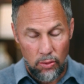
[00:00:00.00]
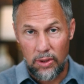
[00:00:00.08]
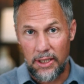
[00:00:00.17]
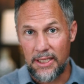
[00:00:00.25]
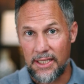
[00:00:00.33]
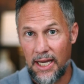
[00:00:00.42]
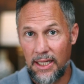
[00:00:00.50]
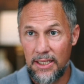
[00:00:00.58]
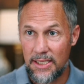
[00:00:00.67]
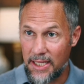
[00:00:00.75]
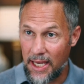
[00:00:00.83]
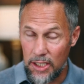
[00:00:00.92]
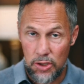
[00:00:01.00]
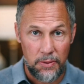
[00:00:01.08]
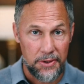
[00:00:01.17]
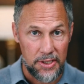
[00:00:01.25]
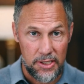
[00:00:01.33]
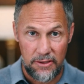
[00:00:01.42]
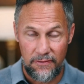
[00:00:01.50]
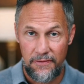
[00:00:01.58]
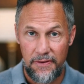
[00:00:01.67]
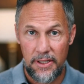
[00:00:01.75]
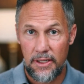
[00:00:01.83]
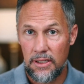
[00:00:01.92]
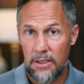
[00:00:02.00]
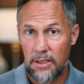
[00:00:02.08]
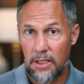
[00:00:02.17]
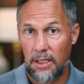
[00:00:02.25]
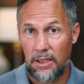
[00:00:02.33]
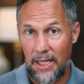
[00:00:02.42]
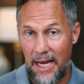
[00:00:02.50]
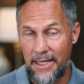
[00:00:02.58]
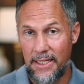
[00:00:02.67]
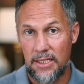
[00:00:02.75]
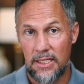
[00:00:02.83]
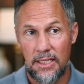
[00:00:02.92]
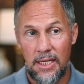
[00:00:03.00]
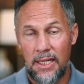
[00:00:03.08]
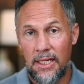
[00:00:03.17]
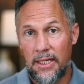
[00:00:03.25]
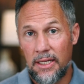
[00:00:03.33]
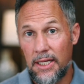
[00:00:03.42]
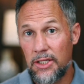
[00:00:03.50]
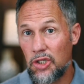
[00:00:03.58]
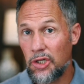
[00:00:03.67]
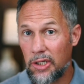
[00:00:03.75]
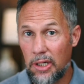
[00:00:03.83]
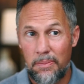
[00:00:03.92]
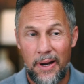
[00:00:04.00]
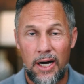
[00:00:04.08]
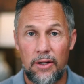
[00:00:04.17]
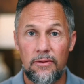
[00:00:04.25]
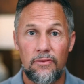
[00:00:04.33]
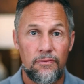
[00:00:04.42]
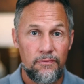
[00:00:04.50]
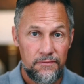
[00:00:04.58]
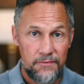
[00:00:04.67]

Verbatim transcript: Well, in Kelly's case with a severe colitis, it took about